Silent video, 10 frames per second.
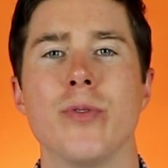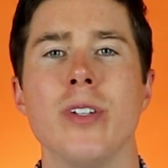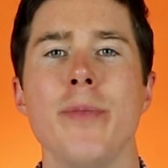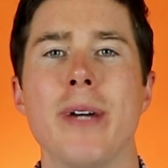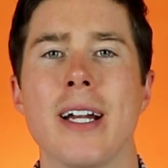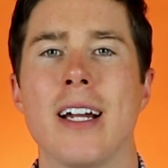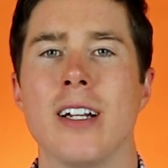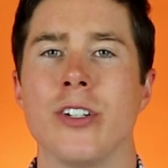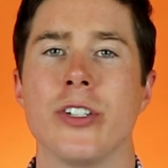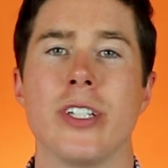is really about how
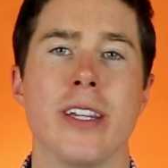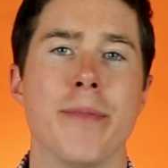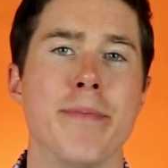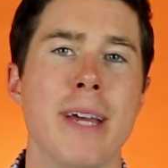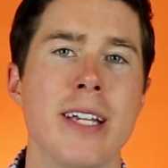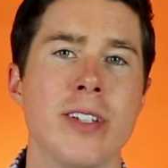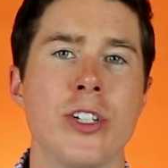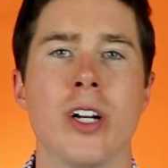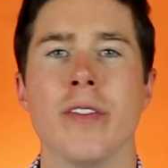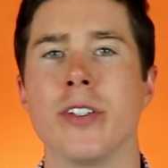to understand the
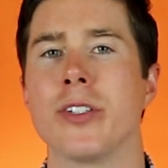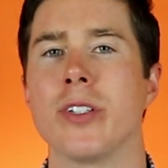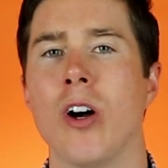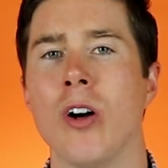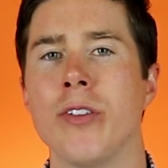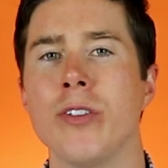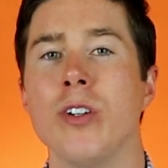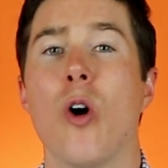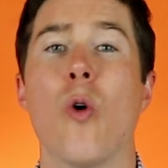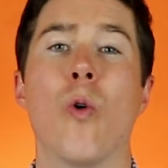message of an
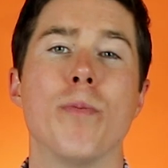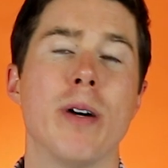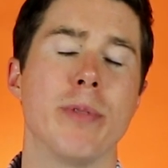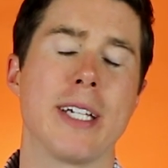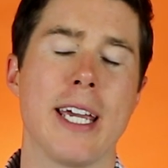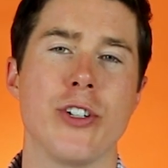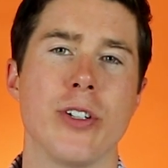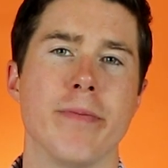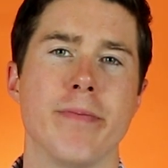author or publication.